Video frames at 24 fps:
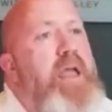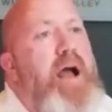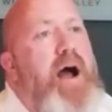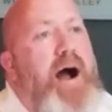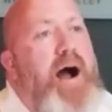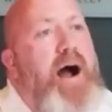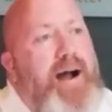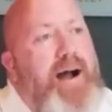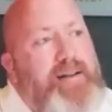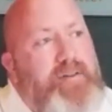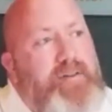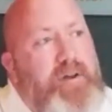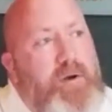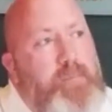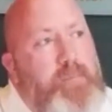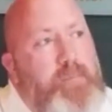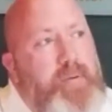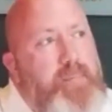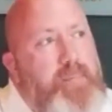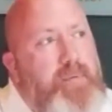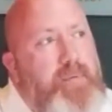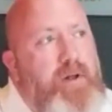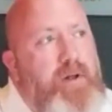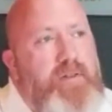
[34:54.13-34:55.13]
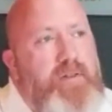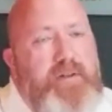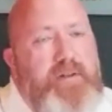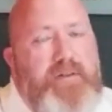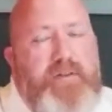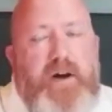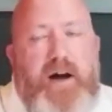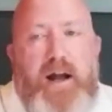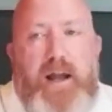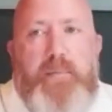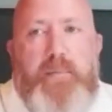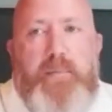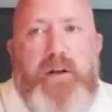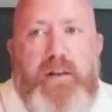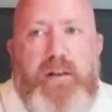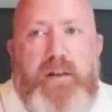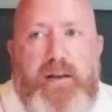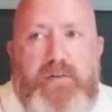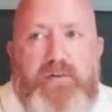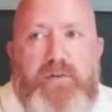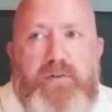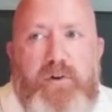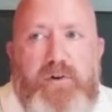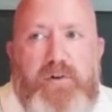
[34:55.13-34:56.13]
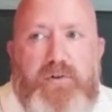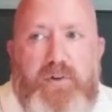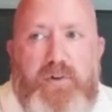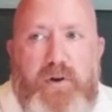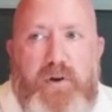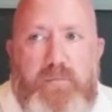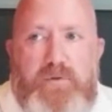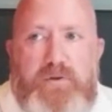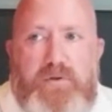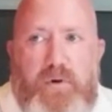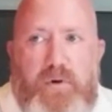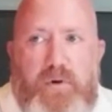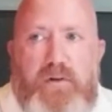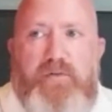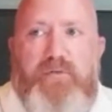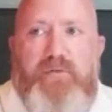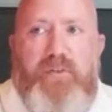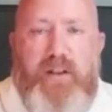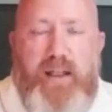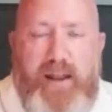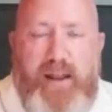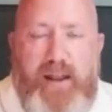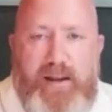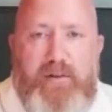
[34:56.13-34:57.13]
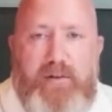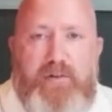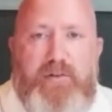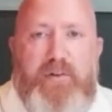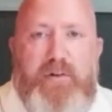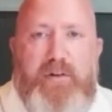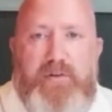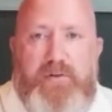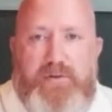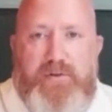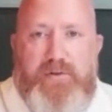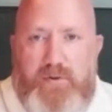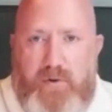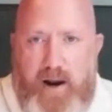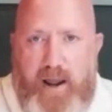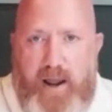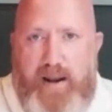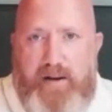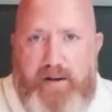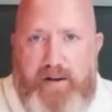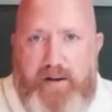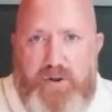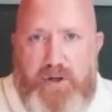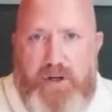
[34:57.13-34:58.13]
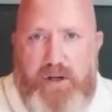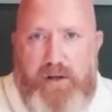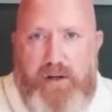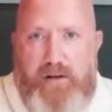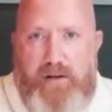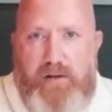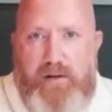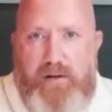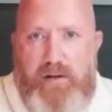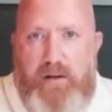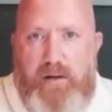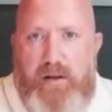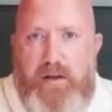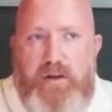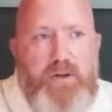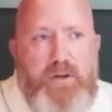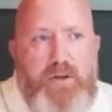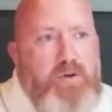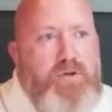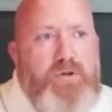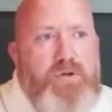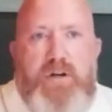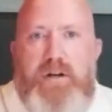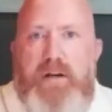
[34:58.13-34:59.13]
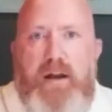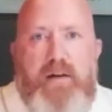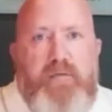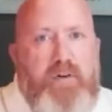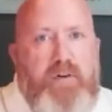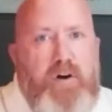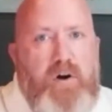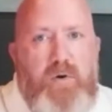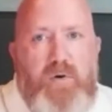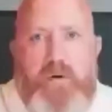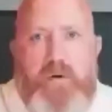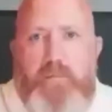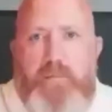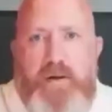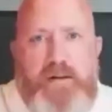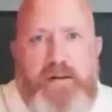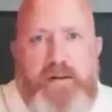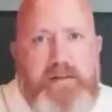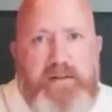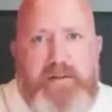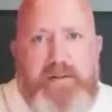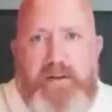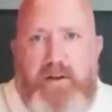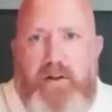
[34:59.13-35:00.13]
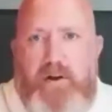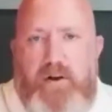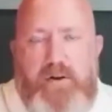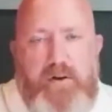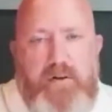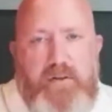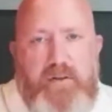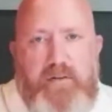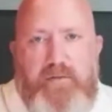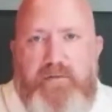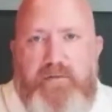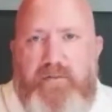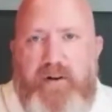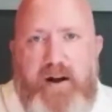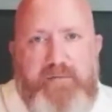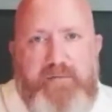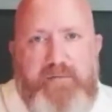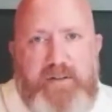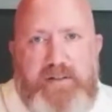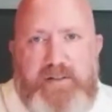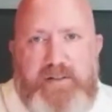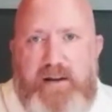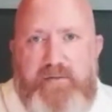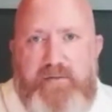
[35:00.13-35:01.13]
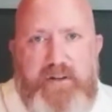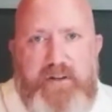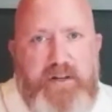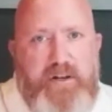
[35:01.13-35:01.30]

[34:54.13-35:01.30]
I tell people all the time, unless there's some sort of legacy strategy, you should never own a business longer than 5 to 7